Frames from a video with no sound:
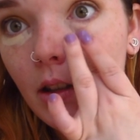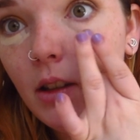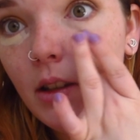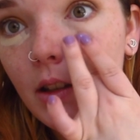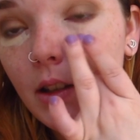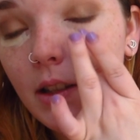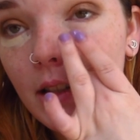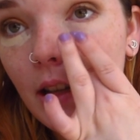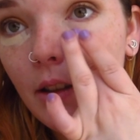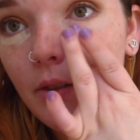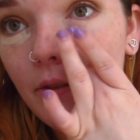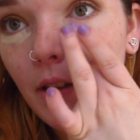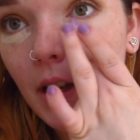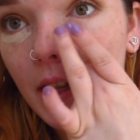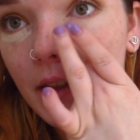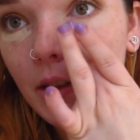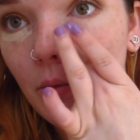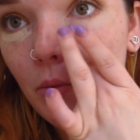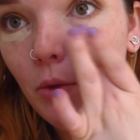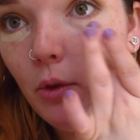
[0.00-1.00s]
because I
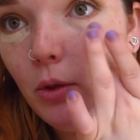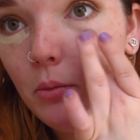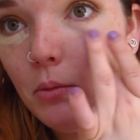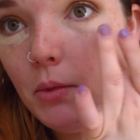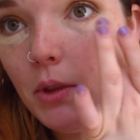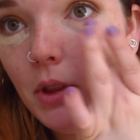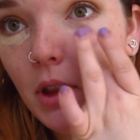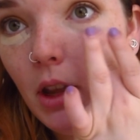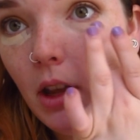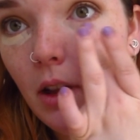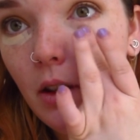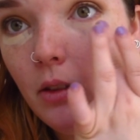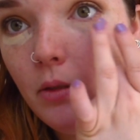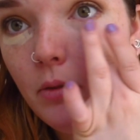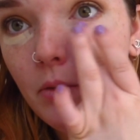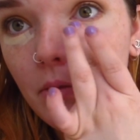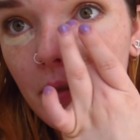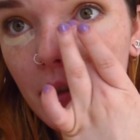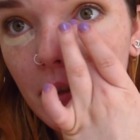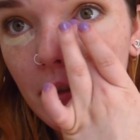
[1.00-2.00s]
find the warmth
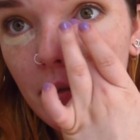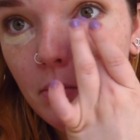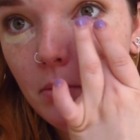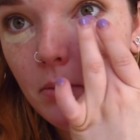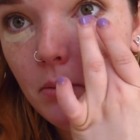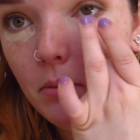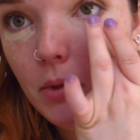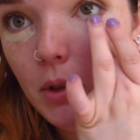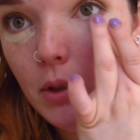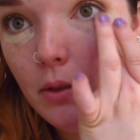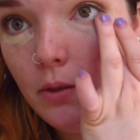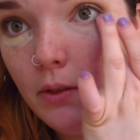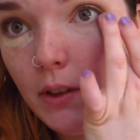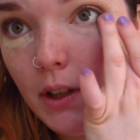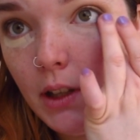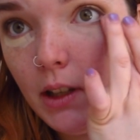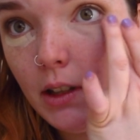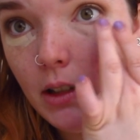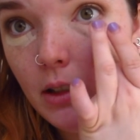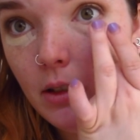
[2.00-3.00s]
of your
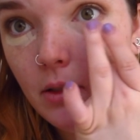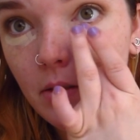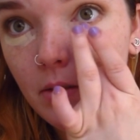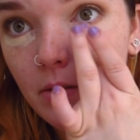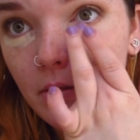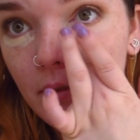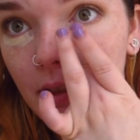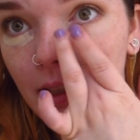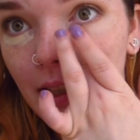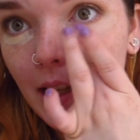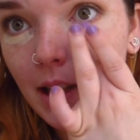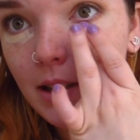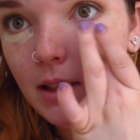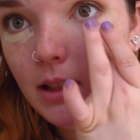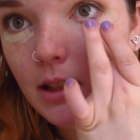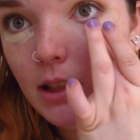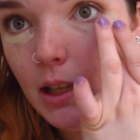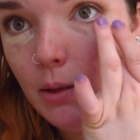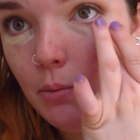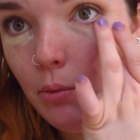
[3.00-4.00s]
finger gets
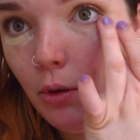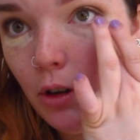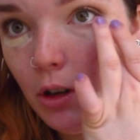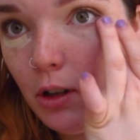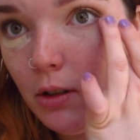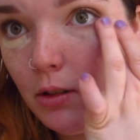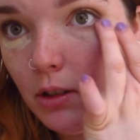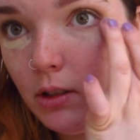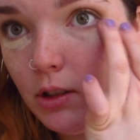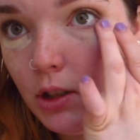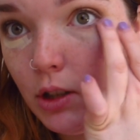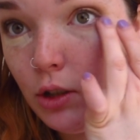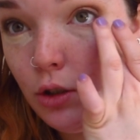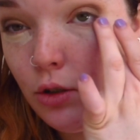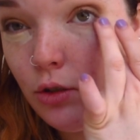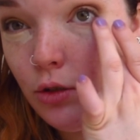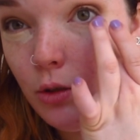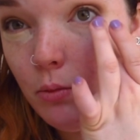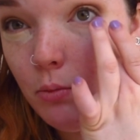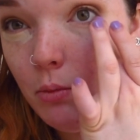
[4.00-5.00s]
the product
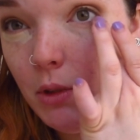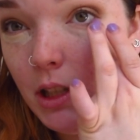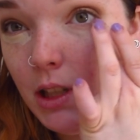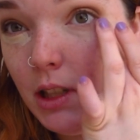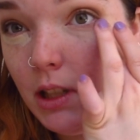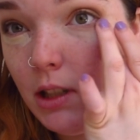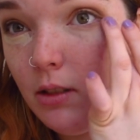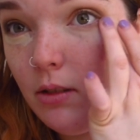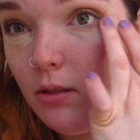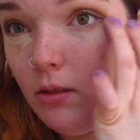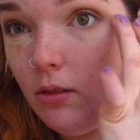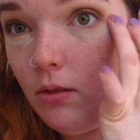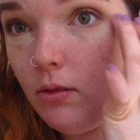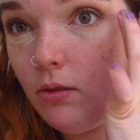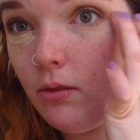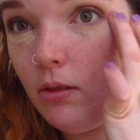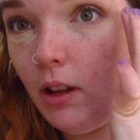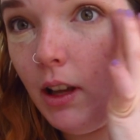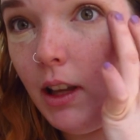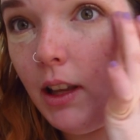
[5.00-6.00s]
distributed.
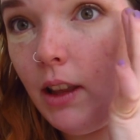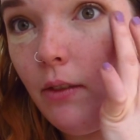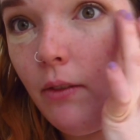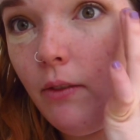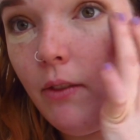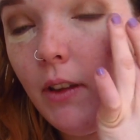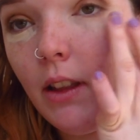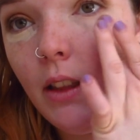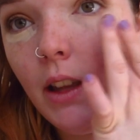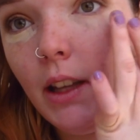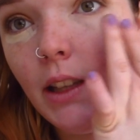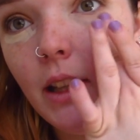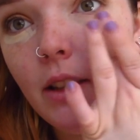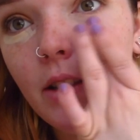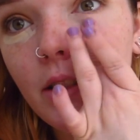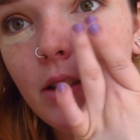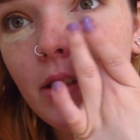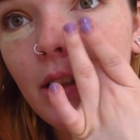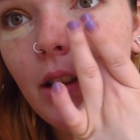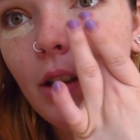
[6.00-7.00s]
I feel like
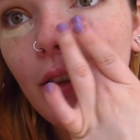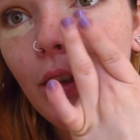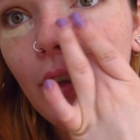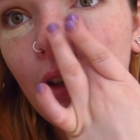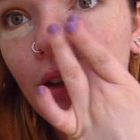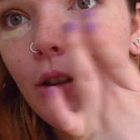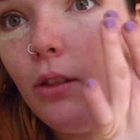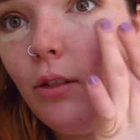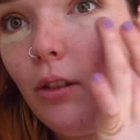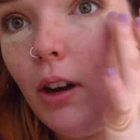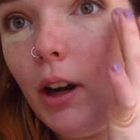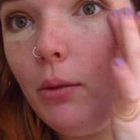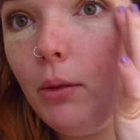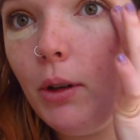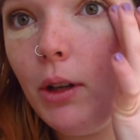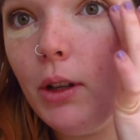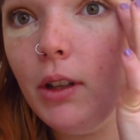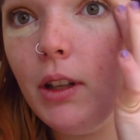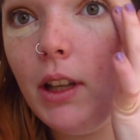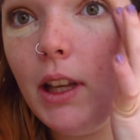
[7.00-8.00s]
that's the right
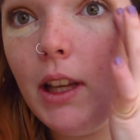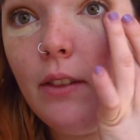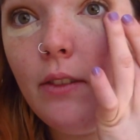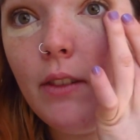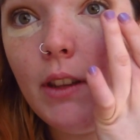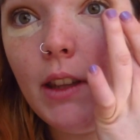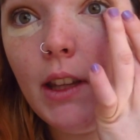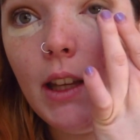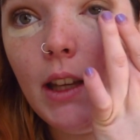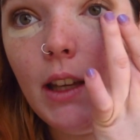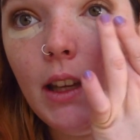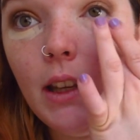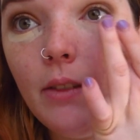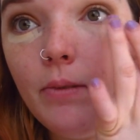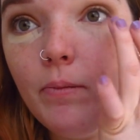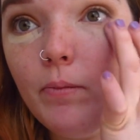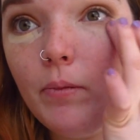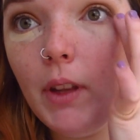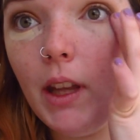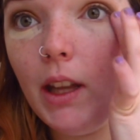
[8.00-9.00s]
word, evenly,
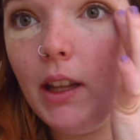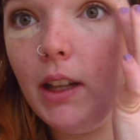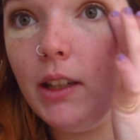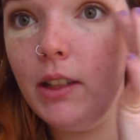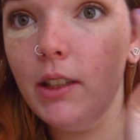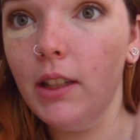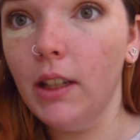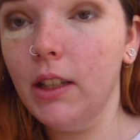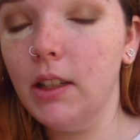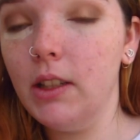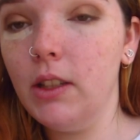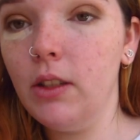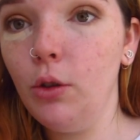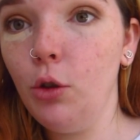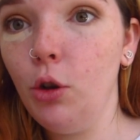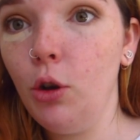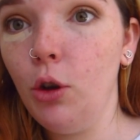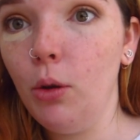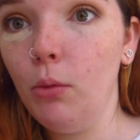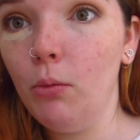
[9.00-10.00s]
and it does
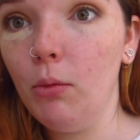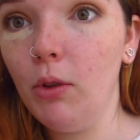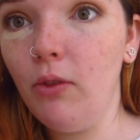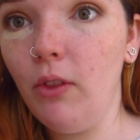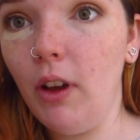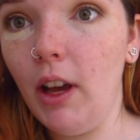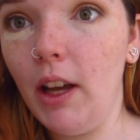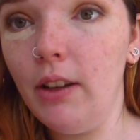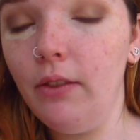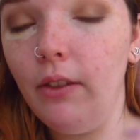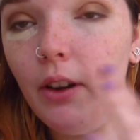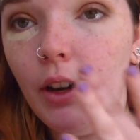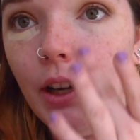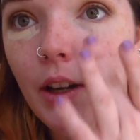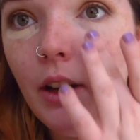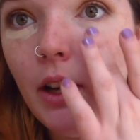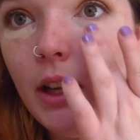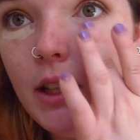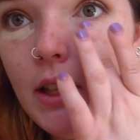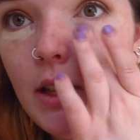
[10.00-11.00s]
provide a very
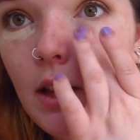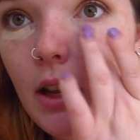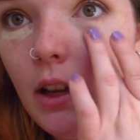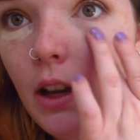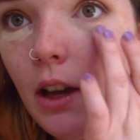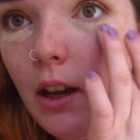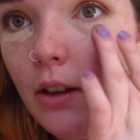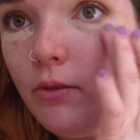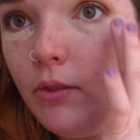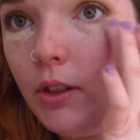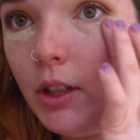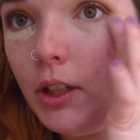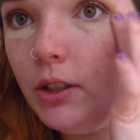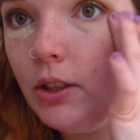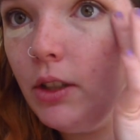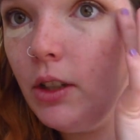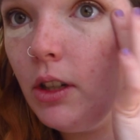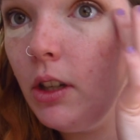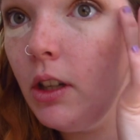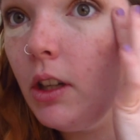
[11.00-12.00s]
nice
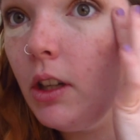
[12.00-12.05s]
coverage